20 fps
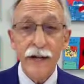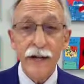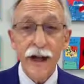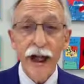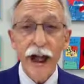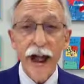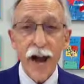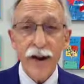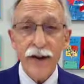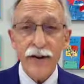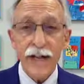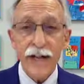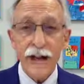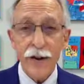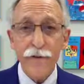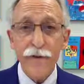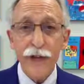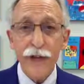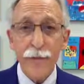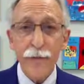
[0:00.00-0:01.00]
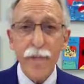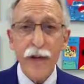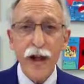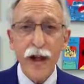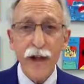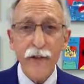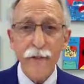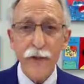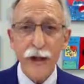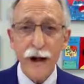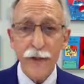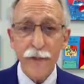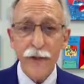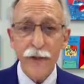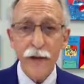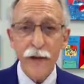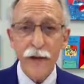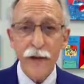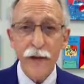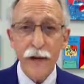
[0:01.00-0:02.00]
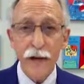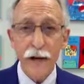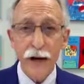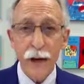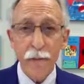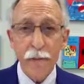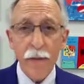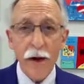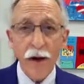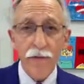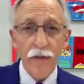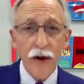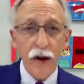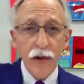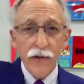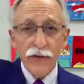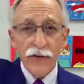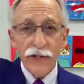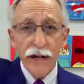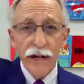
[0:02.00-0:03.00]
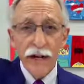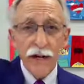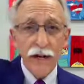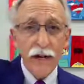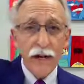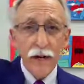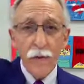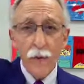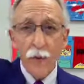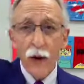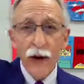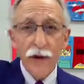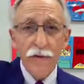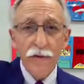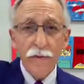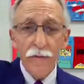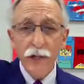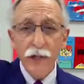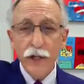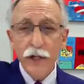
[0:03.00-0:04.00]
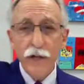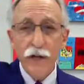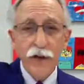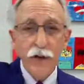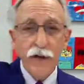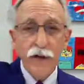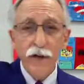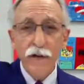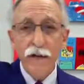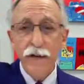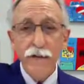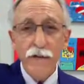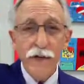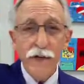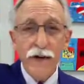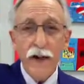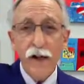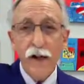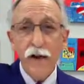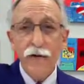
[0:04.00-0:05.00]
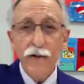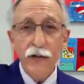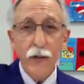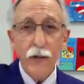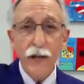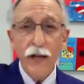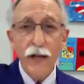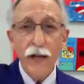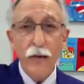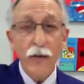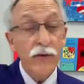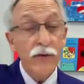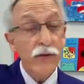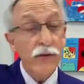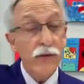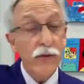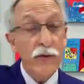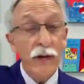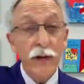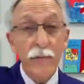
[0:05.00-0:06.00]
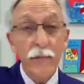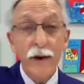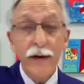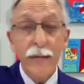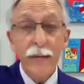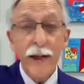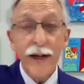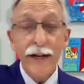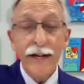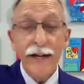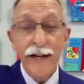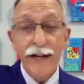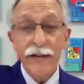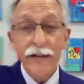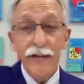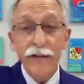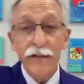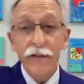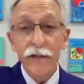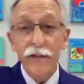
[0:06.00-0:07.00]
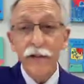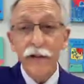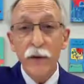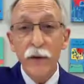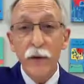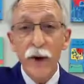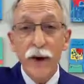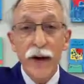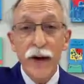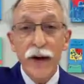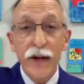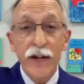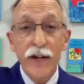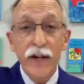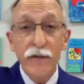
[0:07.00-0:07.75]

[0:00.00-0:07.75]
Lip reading: How did that affect my family? My father's income went from $250 a week, which was a lot of money back in 1951, to